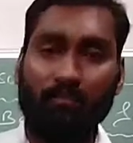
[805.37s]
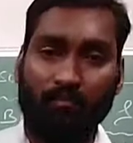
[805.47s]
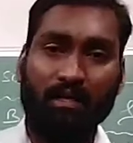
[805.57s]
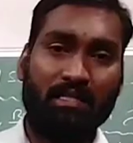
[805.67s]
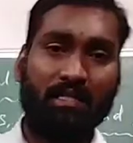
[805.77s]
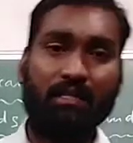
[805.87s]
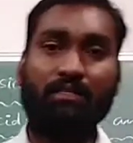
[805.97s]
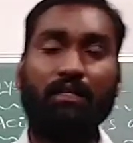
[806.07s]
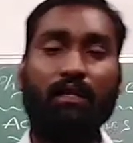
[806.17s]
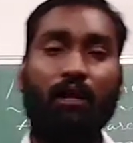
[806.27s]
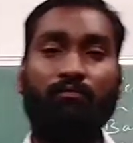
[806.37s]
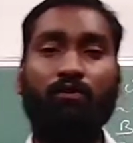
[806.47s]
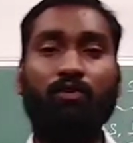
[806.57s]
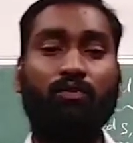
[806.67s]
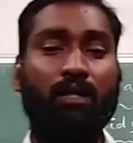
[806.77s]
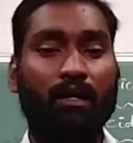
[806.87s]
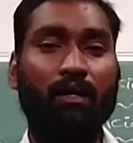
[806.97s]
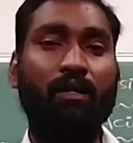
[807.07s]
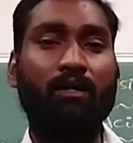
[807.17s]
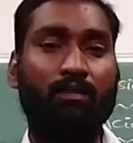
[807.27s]
blisters and harmful to
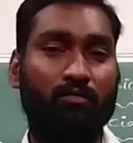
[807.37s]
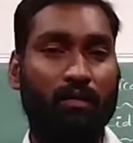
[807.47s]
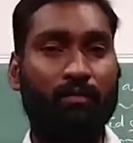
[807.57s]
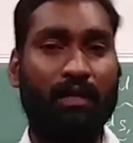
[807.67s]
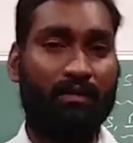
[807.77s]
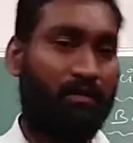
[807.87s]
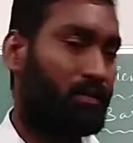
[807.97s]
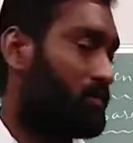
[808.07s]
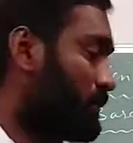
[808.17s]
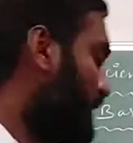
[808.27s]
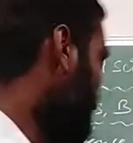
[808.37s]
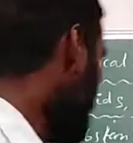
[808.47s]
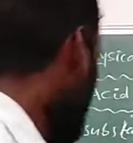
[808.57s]
the human beings. Okay.